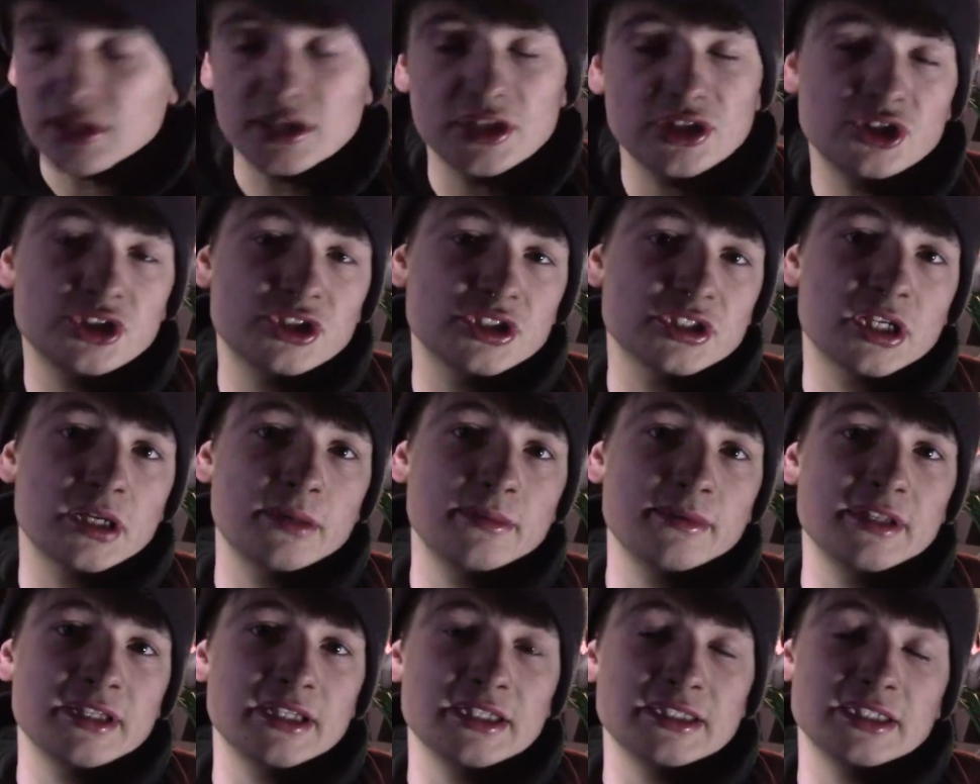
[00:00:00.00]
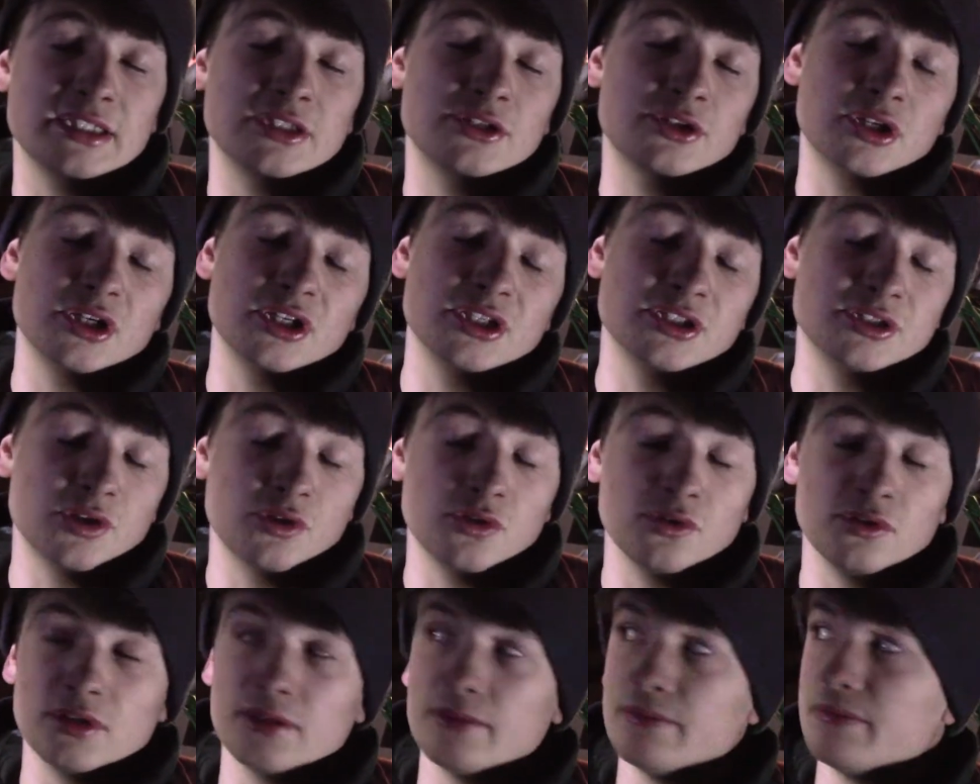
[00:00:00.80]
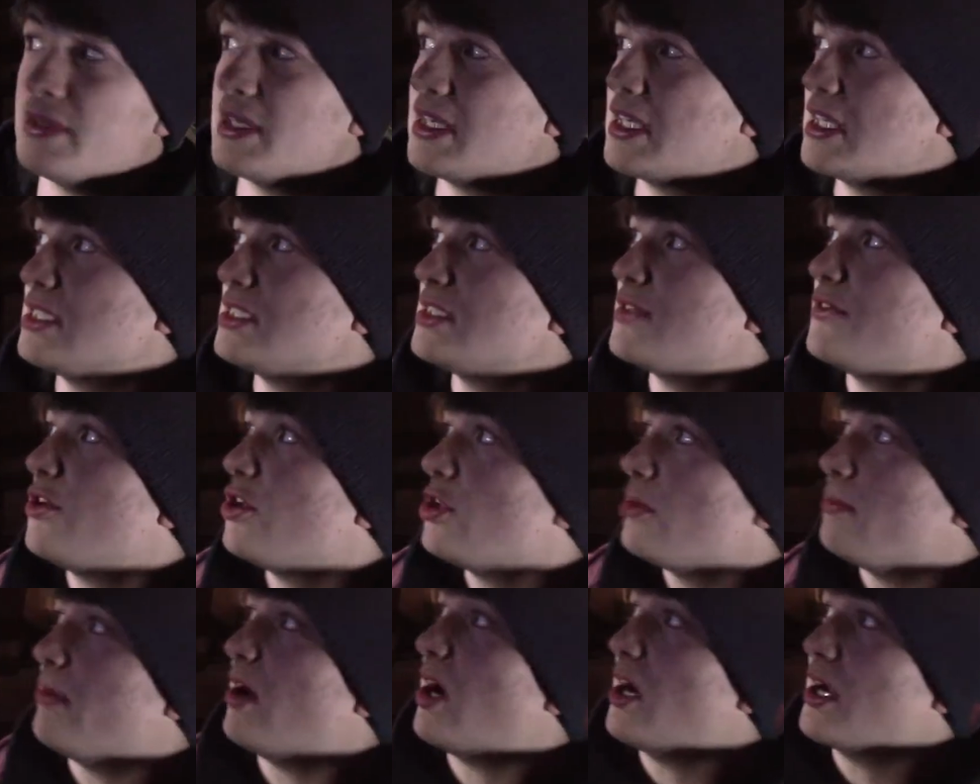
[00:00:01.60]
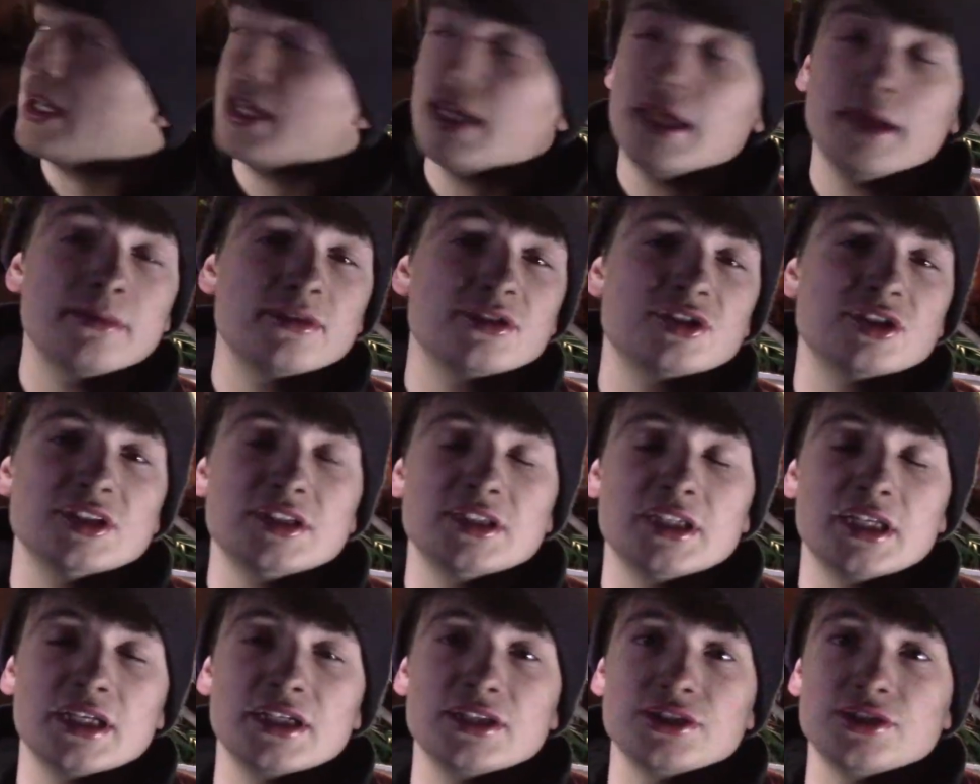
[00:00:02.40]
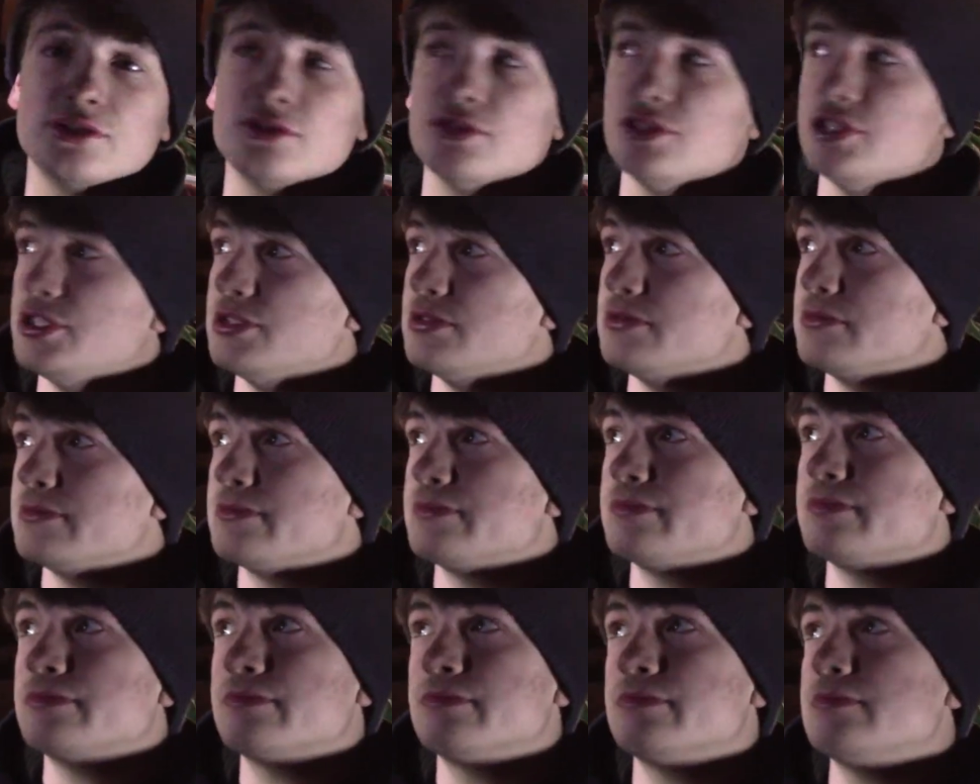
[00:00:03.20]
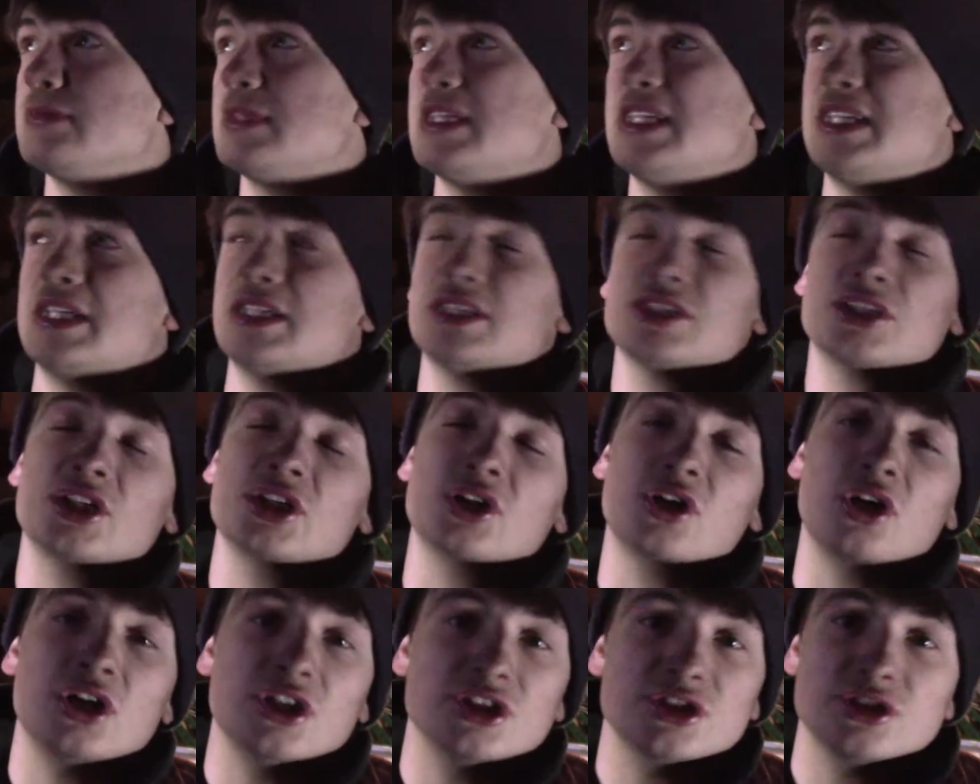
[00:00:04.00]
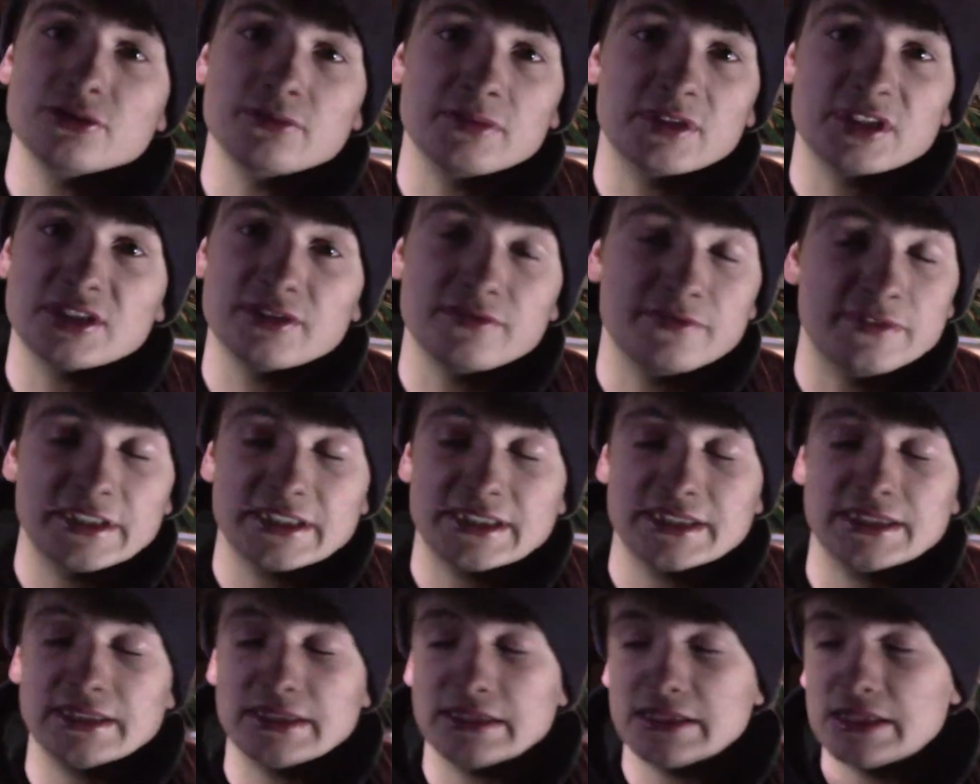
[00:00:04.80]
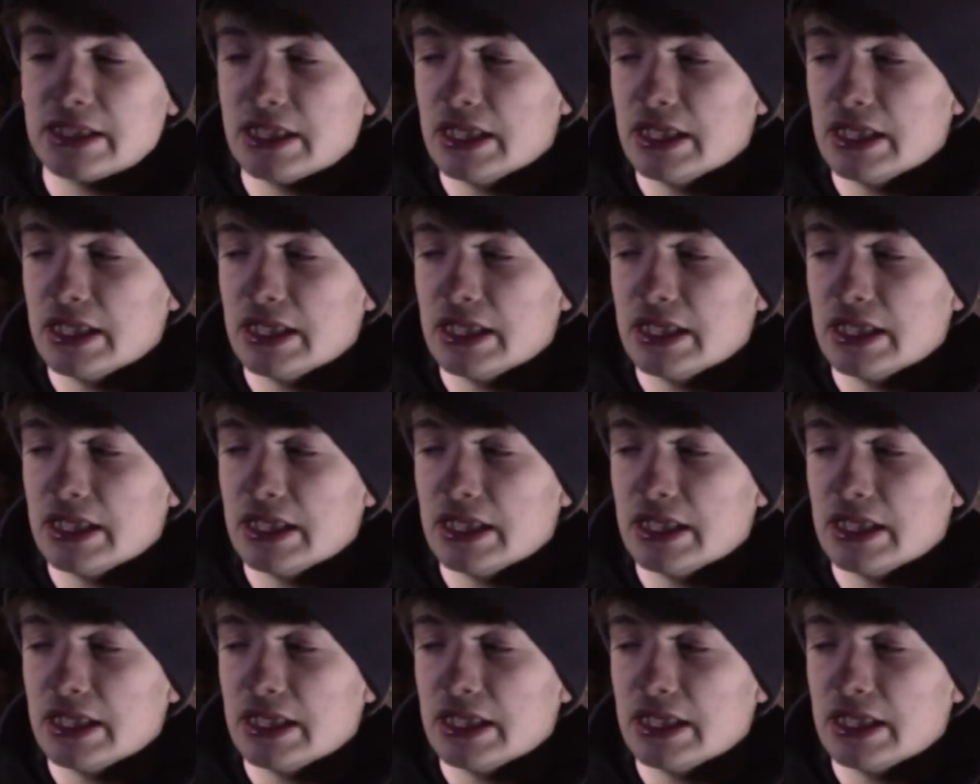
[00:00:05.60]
insurance company, and they said they're going to total it. Because of all the body damages that I showed you, this is going to cost too much to fix it.